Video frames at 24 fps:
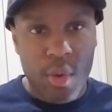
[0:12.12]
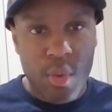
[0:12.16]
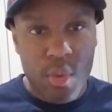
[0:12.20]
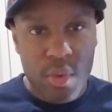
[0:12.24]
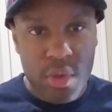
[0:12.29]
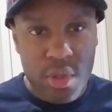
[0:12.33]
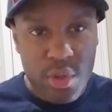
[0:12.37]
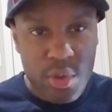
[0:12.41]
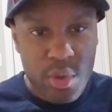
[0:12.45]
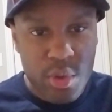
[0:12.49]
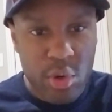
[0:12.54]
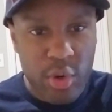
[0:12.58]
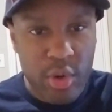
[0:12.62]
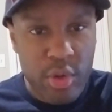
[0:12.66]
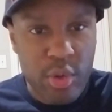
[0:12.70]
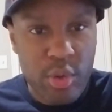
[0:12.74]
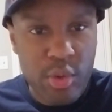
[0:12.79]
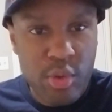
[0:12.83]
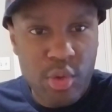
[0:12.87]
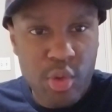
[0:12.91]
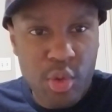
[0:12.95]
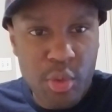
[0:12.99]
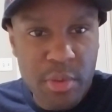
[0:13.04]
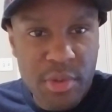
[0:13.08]
What's going on
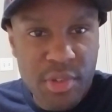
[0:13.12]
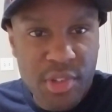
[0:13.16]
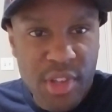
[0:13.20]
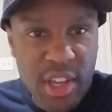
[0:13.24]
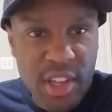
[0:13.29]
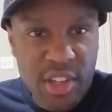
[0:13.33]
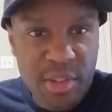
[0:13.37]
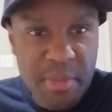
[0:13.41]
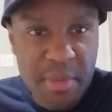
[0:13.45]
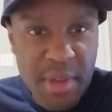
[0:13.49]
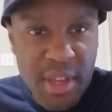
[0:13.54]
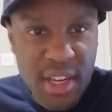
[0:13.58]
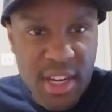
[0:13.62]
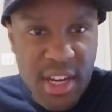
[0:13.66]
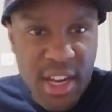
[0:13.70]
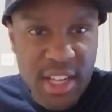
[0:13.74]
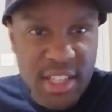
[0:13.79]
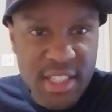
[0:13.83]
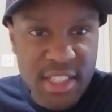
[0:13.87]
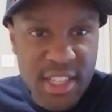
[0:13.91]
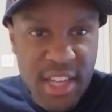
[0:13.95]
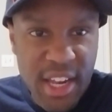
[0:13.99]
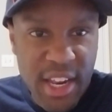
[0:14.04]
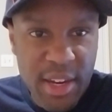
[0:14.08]
YouTube? It's X-Man
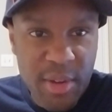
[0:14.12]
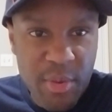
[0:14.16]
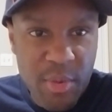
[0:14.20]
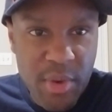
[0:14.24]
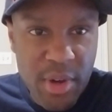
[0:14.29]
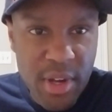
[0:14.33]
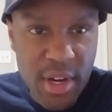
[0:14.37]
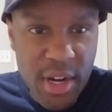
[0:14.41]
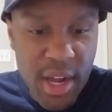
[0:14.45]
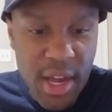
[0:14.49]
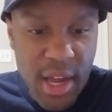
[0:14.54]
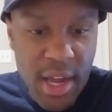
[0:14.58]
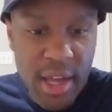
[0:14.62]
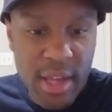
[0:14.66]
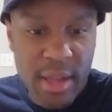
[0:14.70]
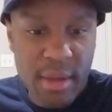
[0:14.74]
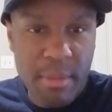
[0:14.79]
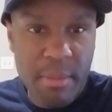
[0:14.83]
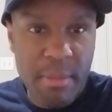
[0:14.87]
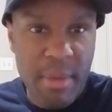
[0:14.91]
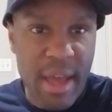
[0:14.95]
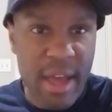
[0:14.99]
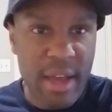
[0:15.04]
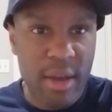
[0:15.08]
1991. I am
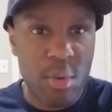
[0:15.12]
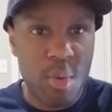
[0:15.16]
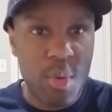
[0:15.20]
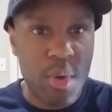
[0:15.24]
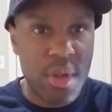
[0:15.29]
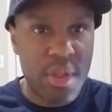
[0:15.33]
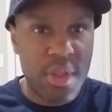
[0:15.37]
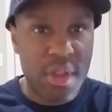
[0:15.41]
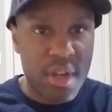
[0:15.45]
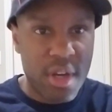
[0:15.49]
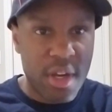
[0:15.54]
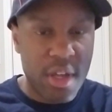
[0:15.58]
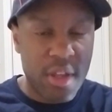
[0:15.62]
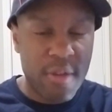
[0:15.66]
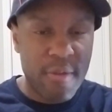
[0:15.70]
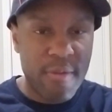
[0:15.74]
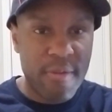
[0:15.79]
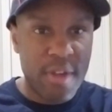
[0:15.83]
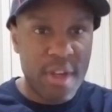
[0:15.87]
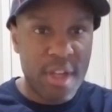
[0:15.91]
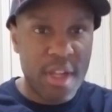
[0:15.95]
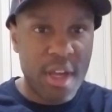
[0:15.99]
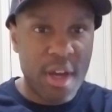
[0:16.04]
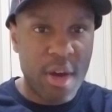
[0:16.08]
back with another
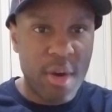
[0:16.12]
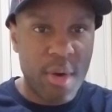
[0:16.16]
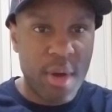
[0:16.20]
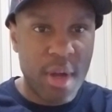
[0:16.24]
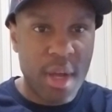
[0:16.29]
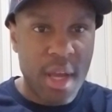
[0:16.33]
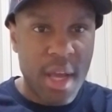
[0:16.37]
video.